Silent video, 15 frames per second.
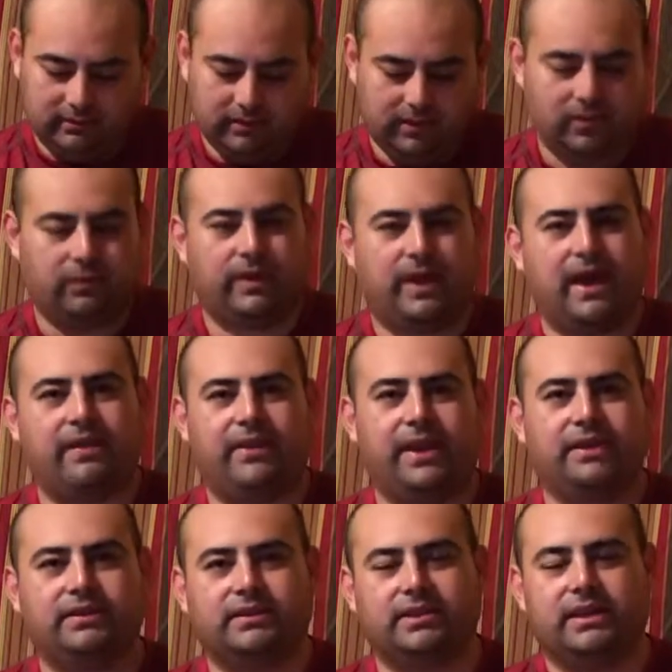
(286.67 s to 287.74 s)
You know, we have
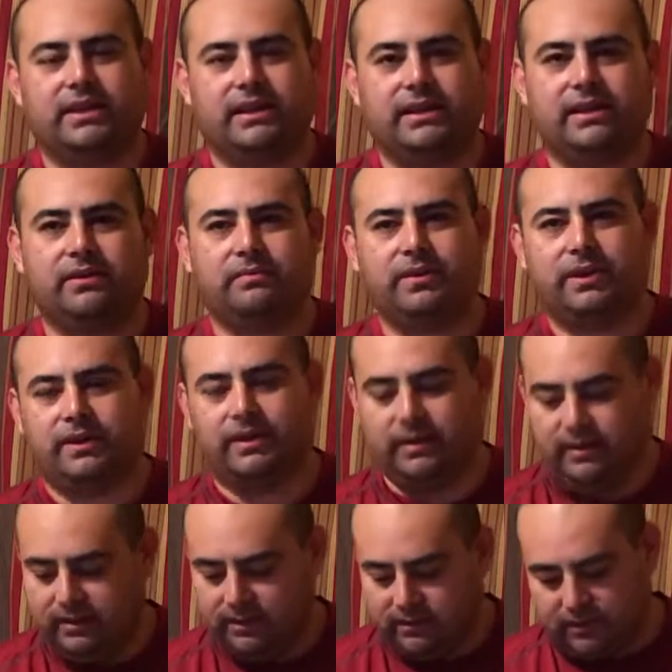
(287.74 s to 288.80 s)
AC in here, but
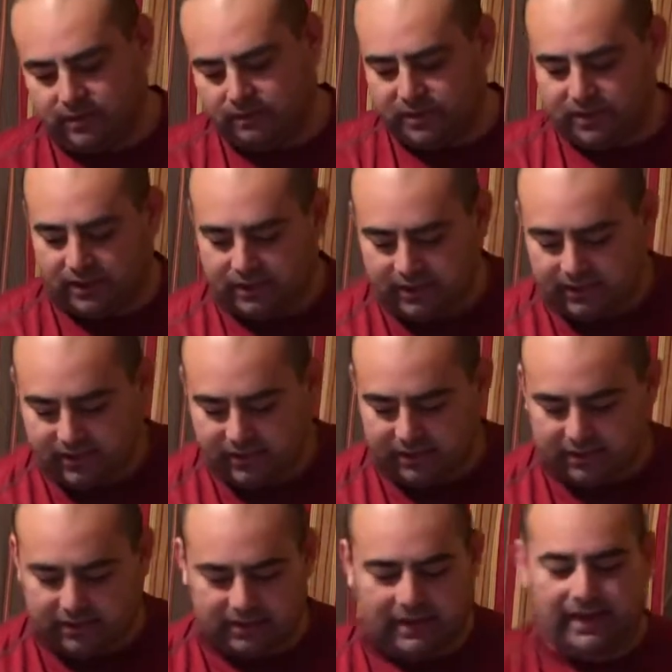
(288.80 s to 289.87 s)
sometimes I
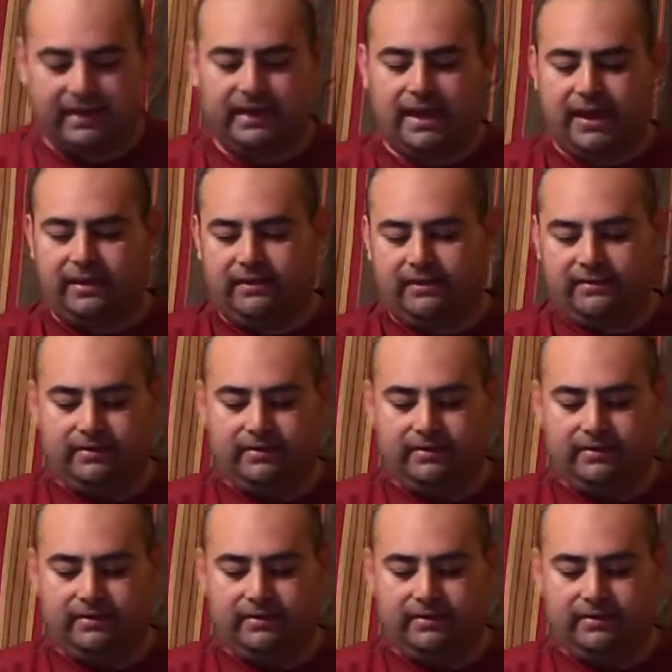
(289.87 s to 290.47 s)
just like that